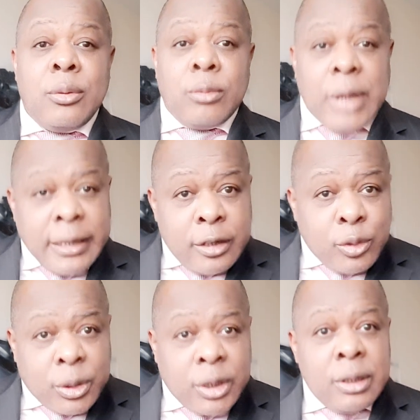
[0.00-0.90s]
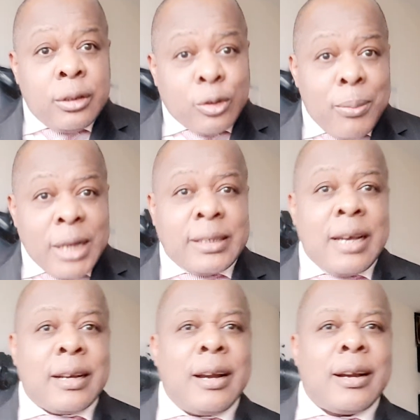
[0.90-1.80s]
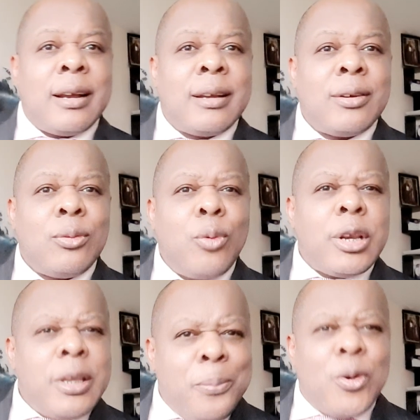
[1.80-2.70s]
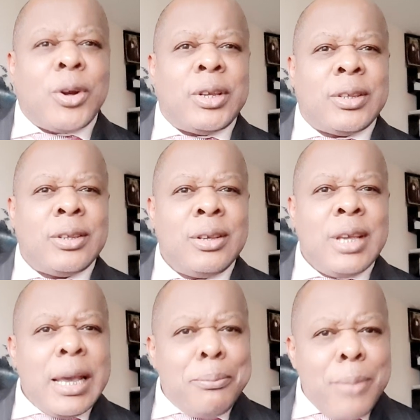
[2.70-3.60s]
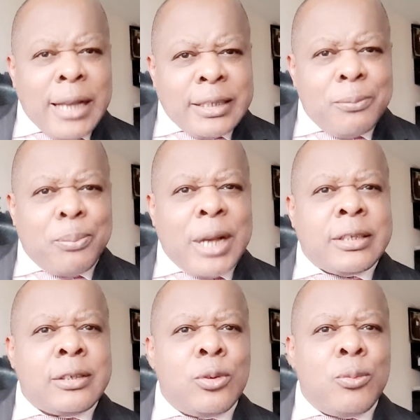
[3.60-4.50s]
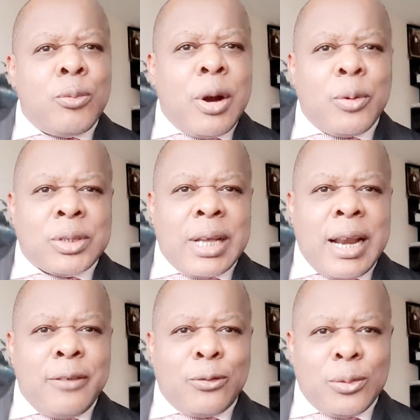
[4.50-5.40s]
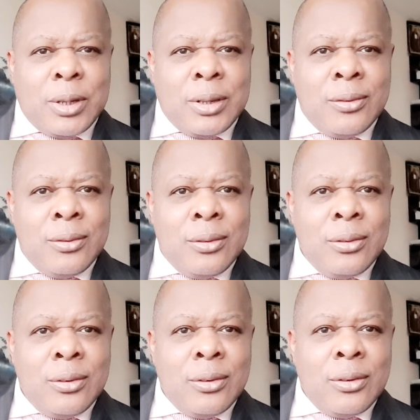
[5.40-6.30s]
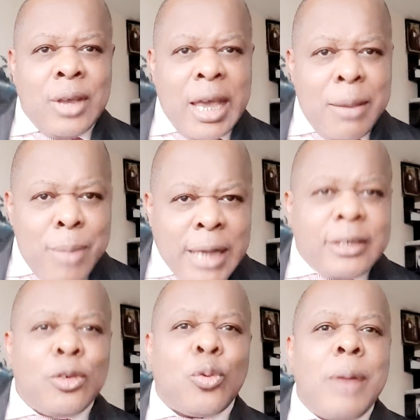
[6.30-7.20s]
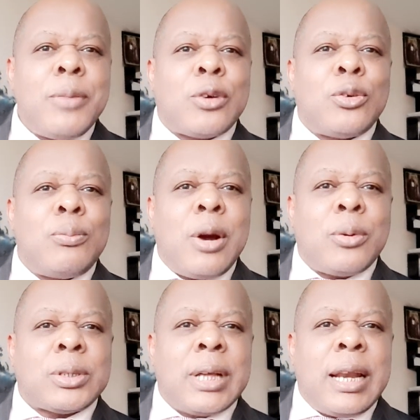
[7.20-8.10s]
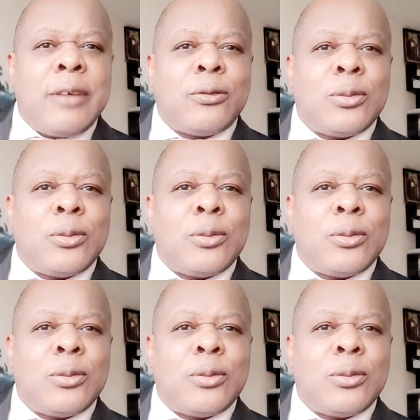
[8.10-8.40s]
that they should kill Thomas Sankara. What a hypocrite. Imagine Patrice Lumumba was alive today. Imagine Kwame Nkrumah was alive